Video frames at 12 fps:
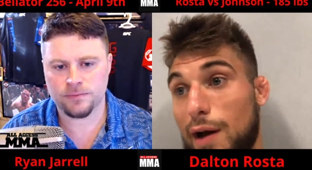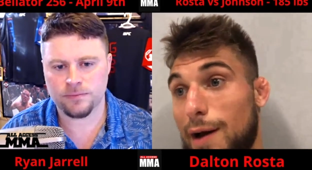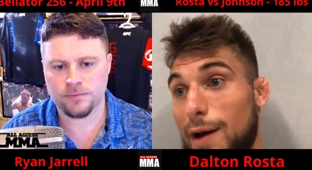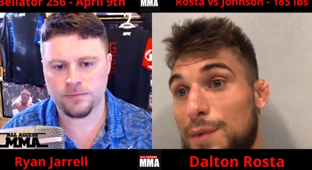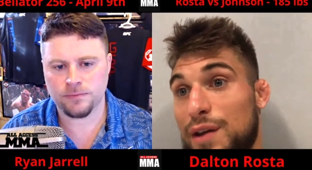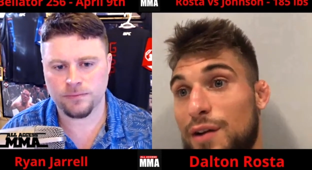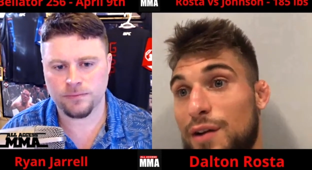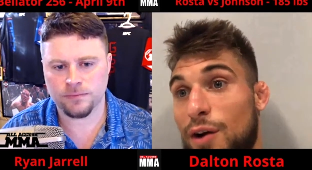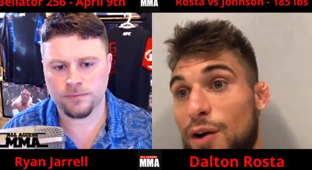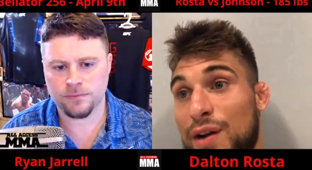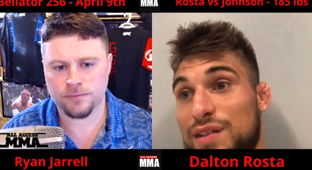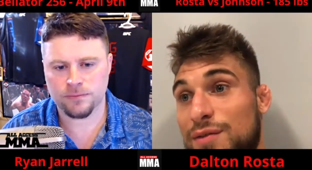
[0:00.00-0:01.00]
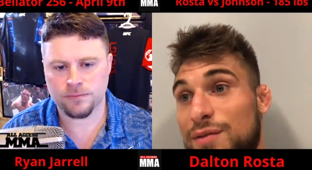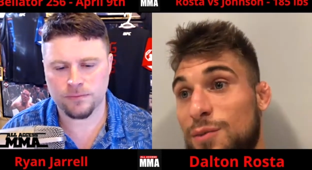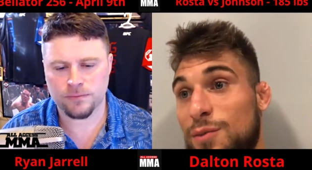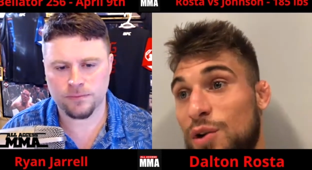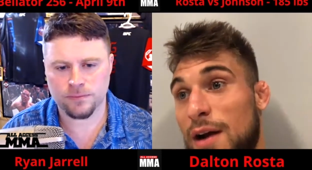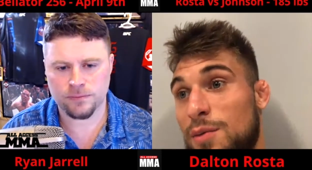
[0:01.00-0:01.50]
Speaker 1: I mean, honestly,
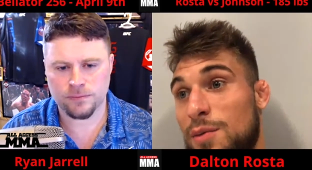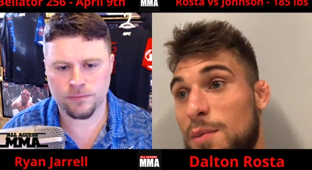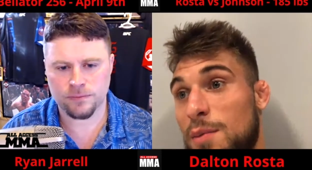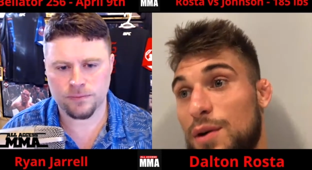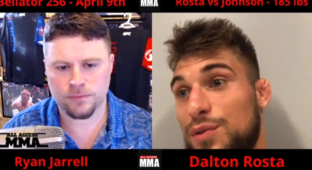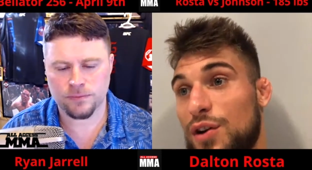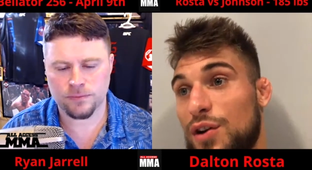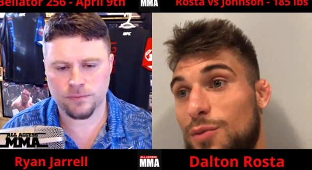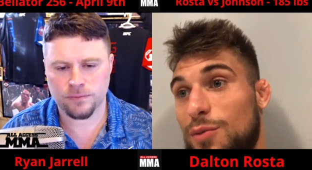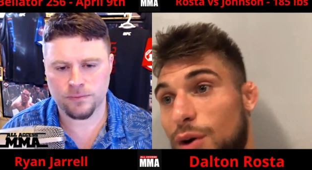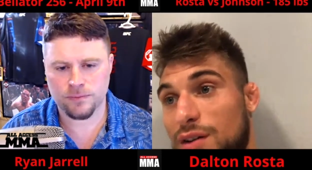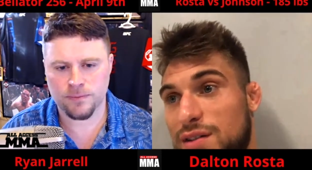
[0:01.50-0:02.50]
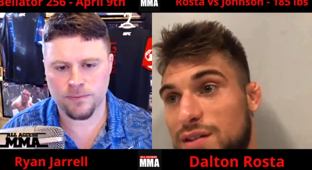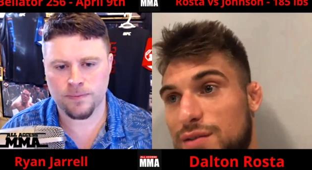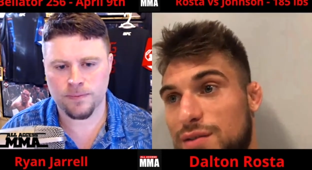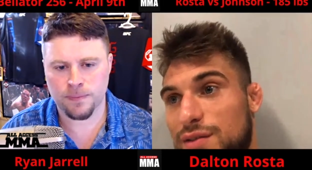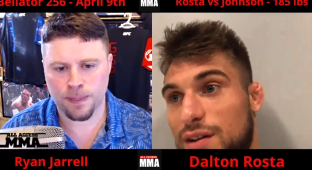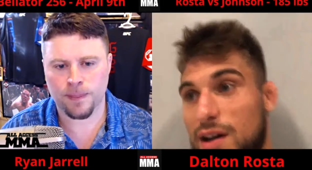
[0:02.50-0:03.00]
from what I remember, it was all
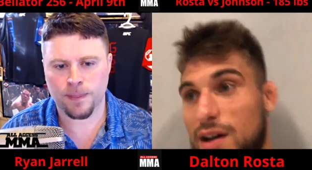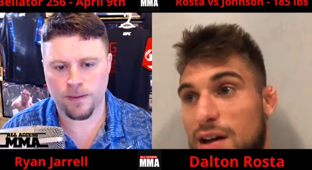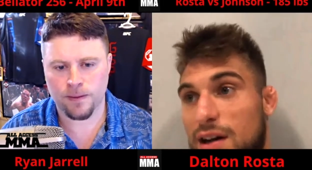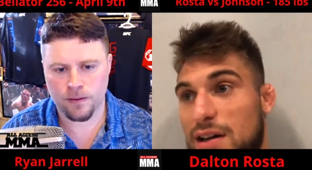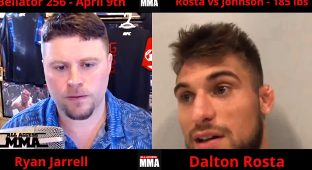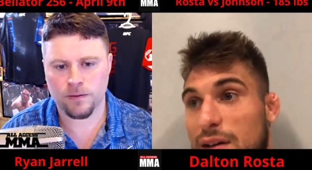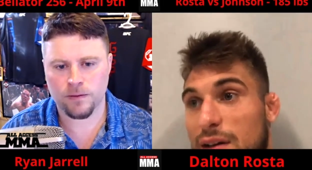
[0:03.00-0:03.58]
positive. Uh,